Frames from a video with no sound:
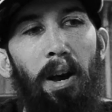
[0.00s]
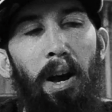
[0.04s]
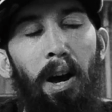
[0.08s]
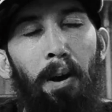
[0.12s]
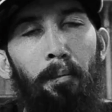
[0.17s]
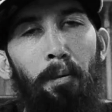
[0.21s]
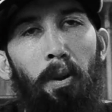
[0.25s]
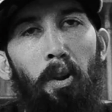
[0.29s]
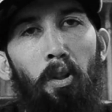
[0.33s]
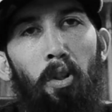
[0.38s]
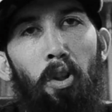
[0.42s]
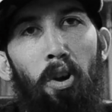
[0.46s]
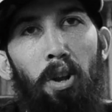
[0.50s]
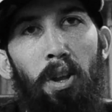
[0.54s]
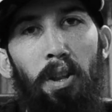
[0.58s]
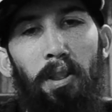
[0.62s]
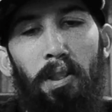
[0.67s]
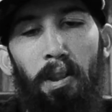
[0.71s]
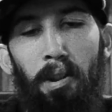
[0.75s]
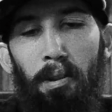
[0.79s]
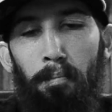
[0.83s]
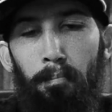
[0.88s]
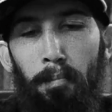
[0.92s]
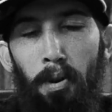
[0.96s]
I'm going to look at
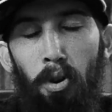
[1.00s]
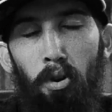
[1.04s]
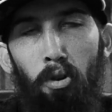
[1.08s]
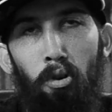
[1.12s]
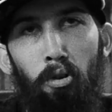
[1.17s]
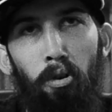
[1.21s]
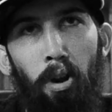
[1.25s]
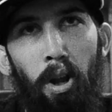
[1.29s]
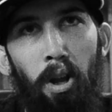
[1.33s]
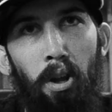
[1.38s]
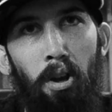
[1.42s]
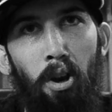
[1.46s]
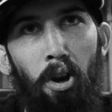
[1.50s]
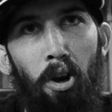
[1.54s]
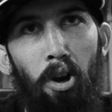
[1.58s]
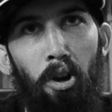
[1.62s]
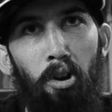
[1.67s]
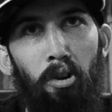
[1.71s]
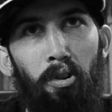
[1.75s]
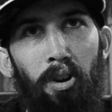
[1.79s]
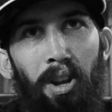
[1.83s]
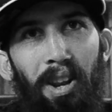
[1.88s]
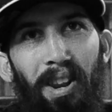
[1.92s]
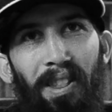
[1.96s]
this middle gray
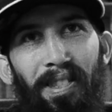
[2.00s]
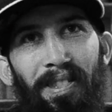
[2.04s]
concrete,